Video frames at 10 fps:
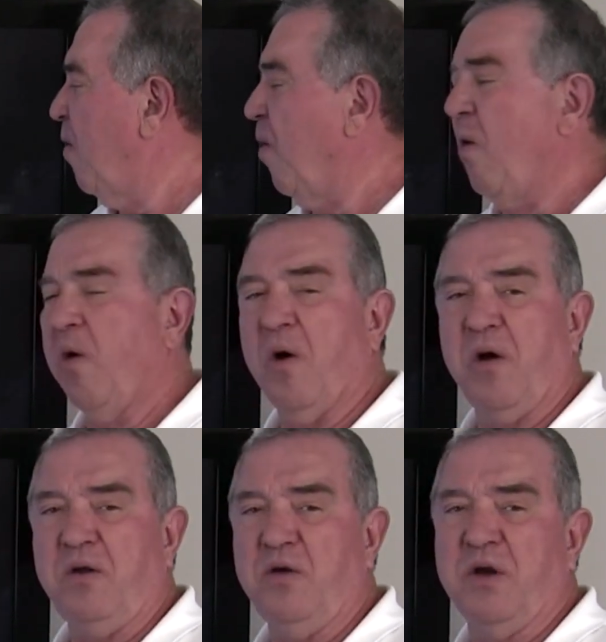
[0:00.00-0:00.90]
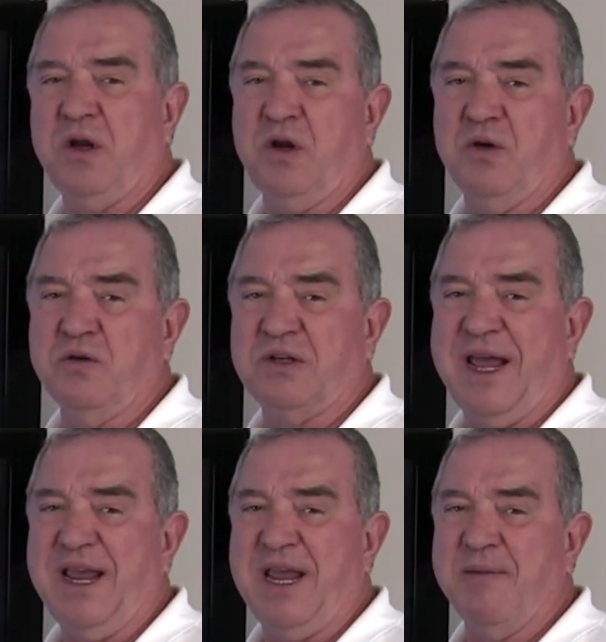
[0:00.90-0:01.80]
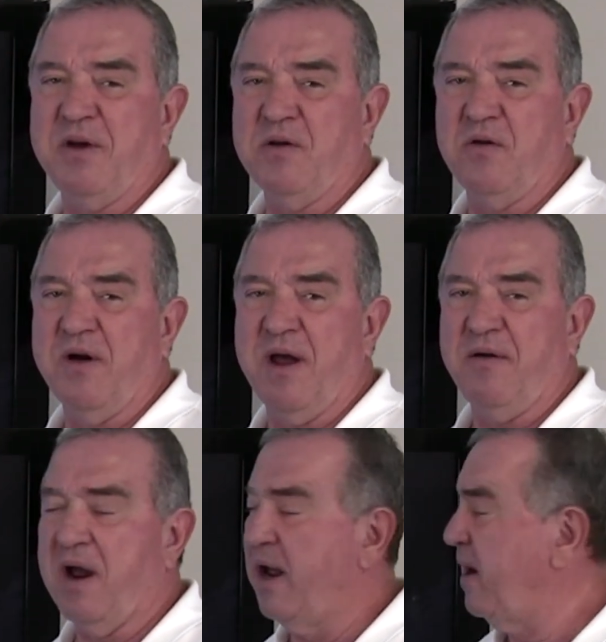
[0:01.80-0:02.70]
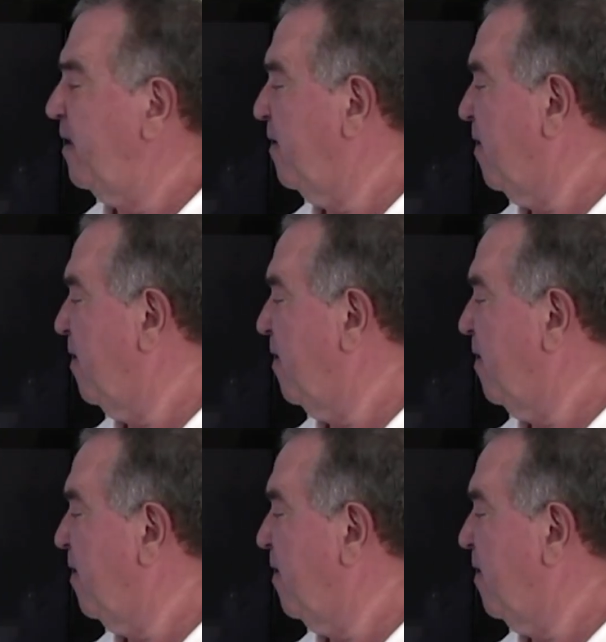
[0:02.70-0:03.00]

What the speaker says: or you can use a chemical ground rod,